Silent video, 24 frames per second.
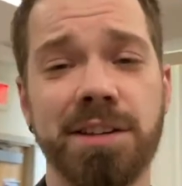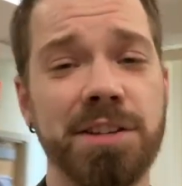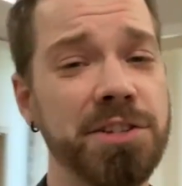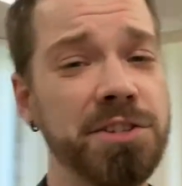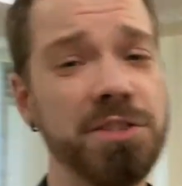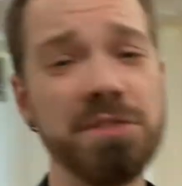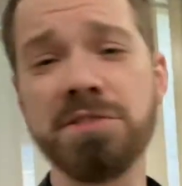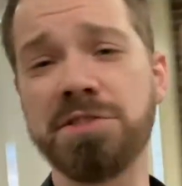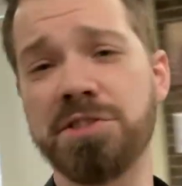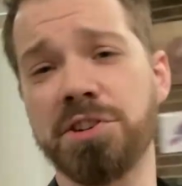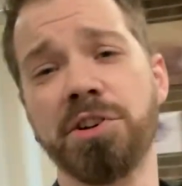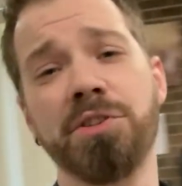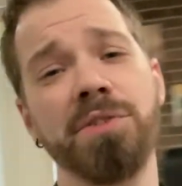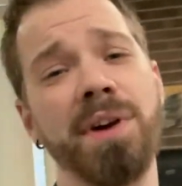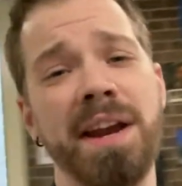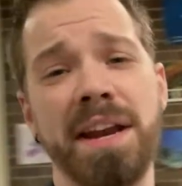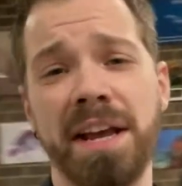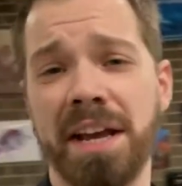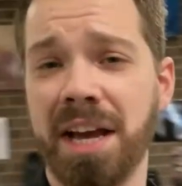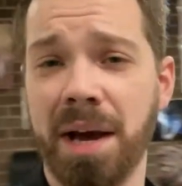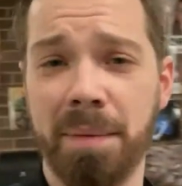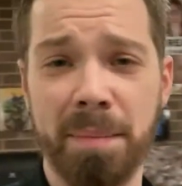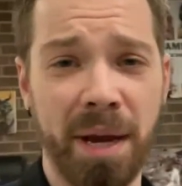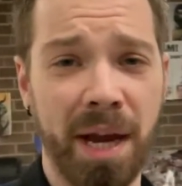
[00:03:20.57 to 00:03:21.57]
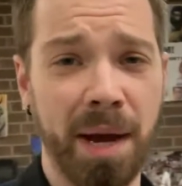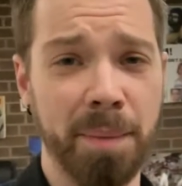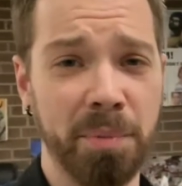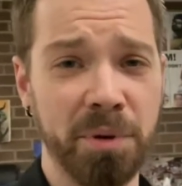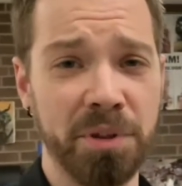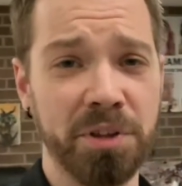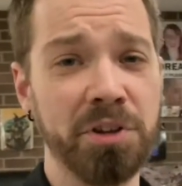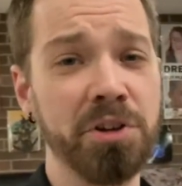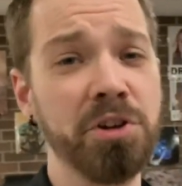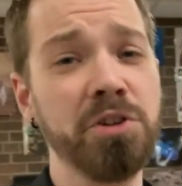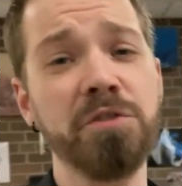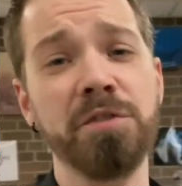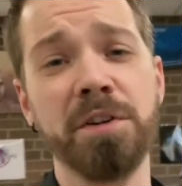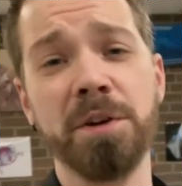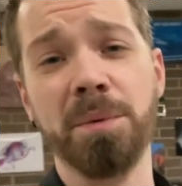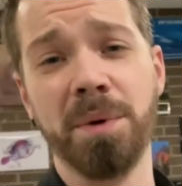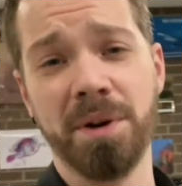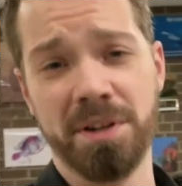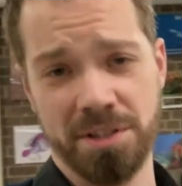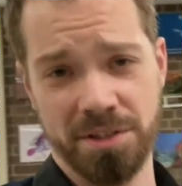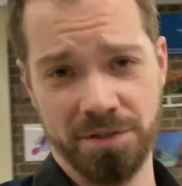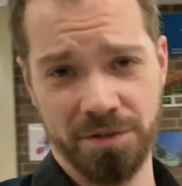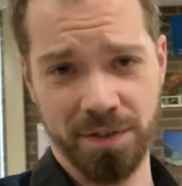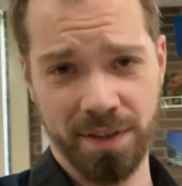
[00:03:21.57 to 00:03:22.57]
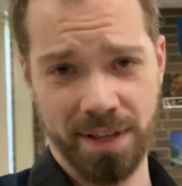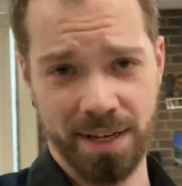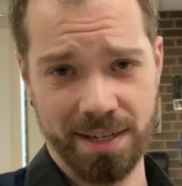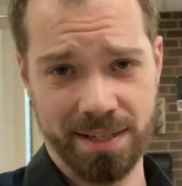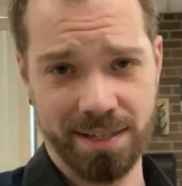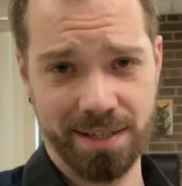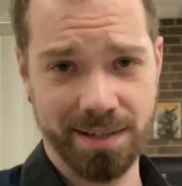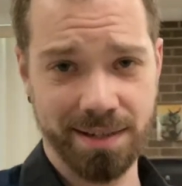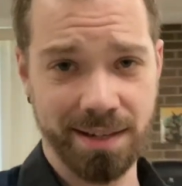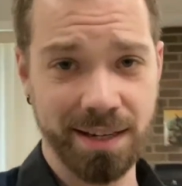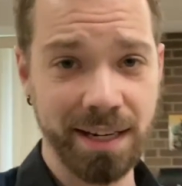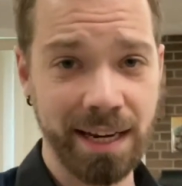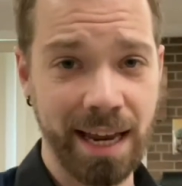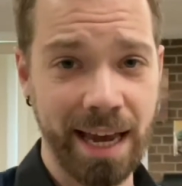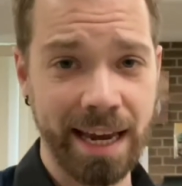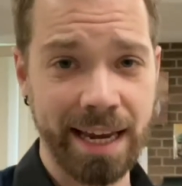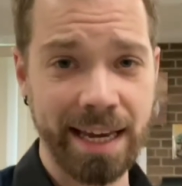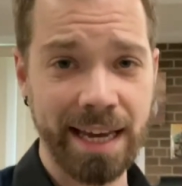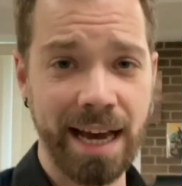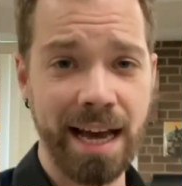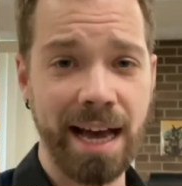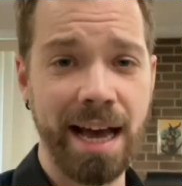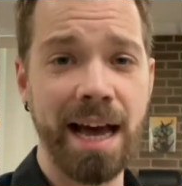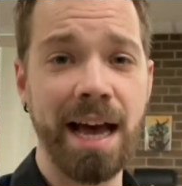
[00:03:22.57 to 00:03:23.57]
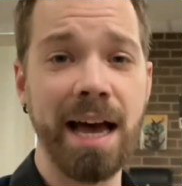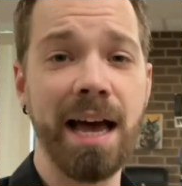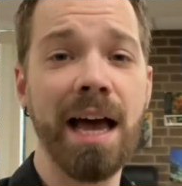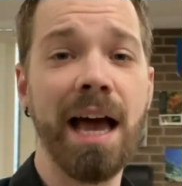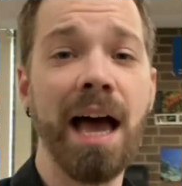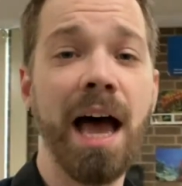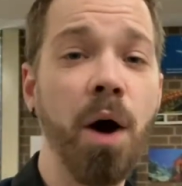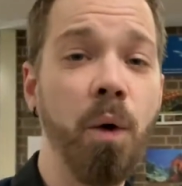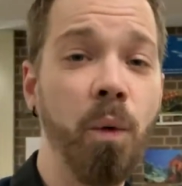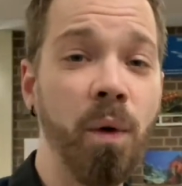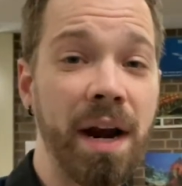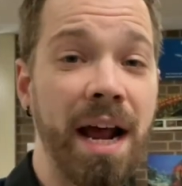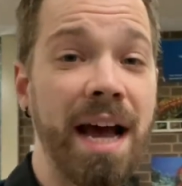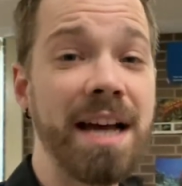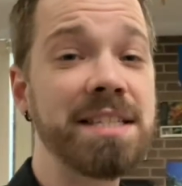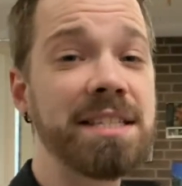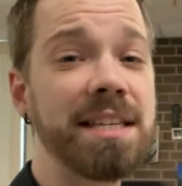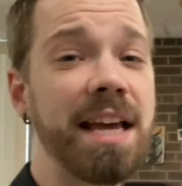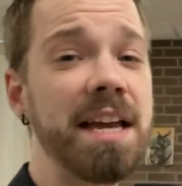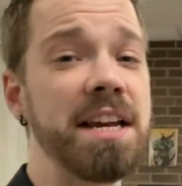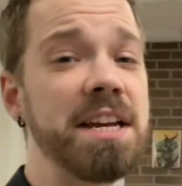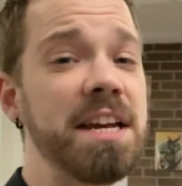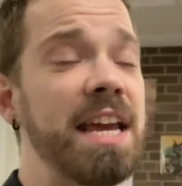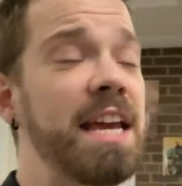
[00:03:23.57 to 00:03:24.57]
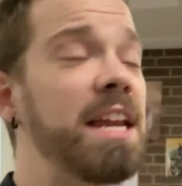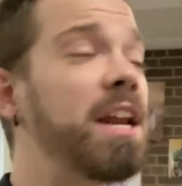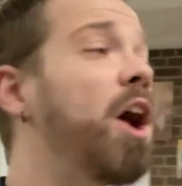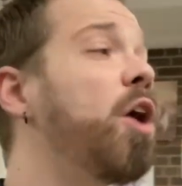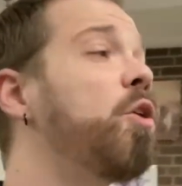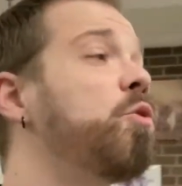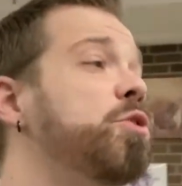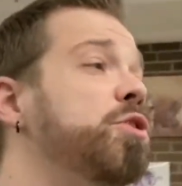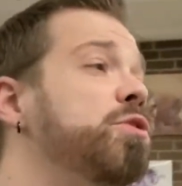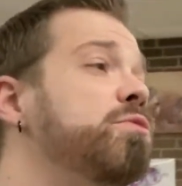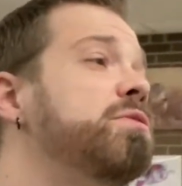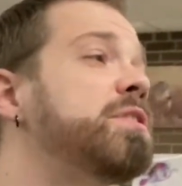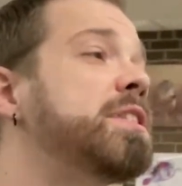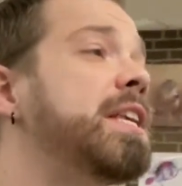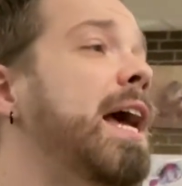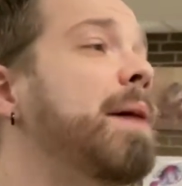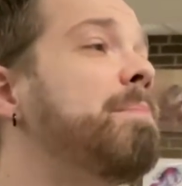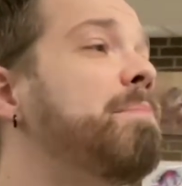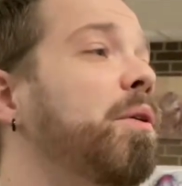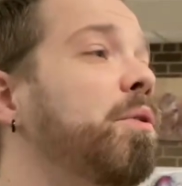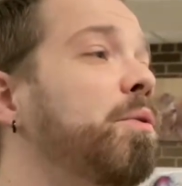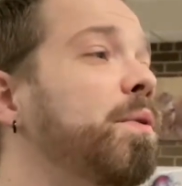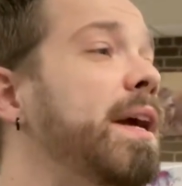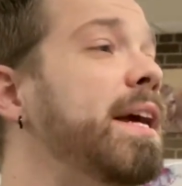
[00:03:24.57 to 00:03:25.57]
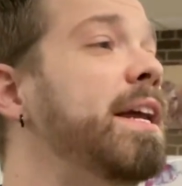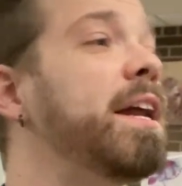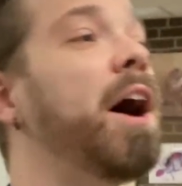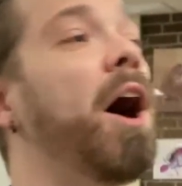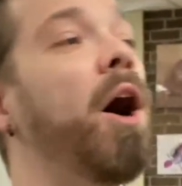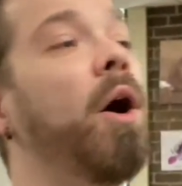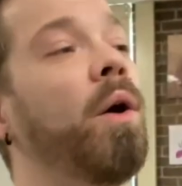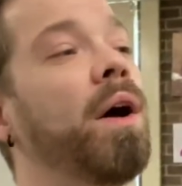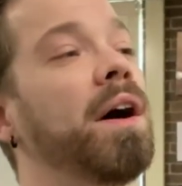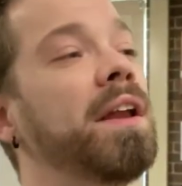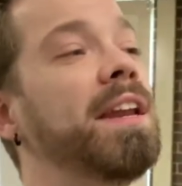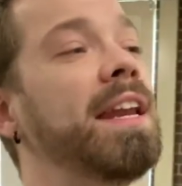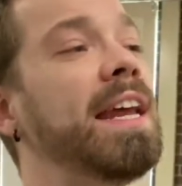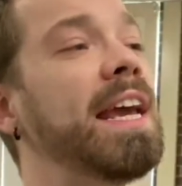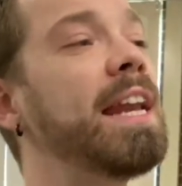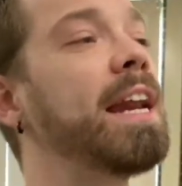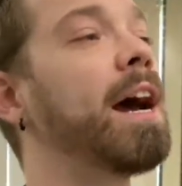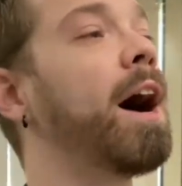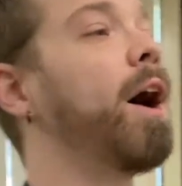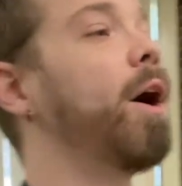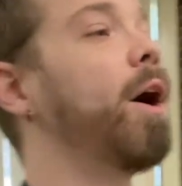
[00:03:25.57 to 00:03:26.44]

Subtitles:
Students are great at coming up with goofy ones for this. Like, when I say neato, you say burrito. Neato.